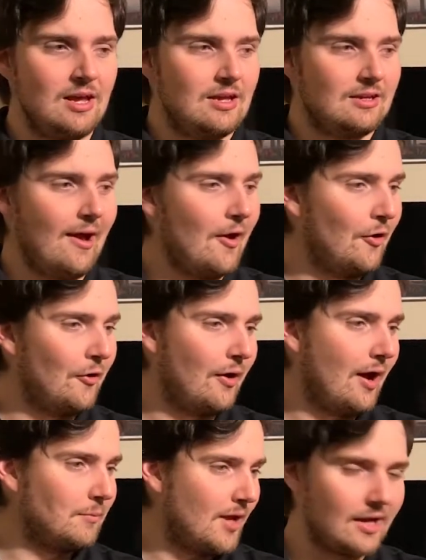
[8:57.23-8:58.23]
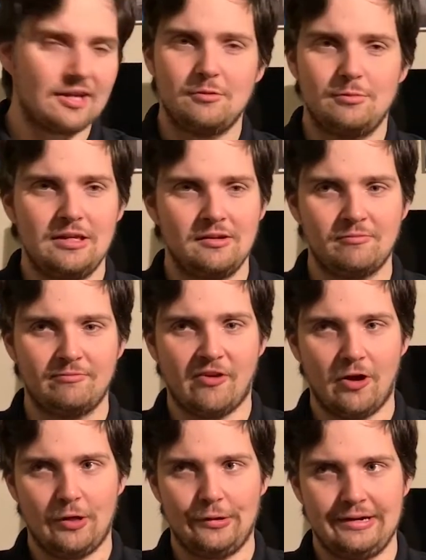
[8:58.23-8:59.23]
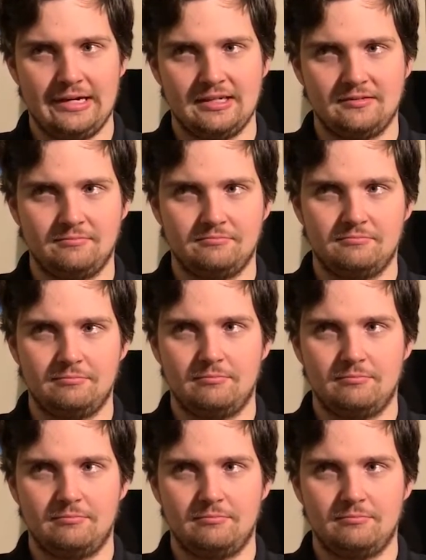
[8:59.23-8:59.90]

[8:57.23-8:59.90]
Now, I'm not going to be following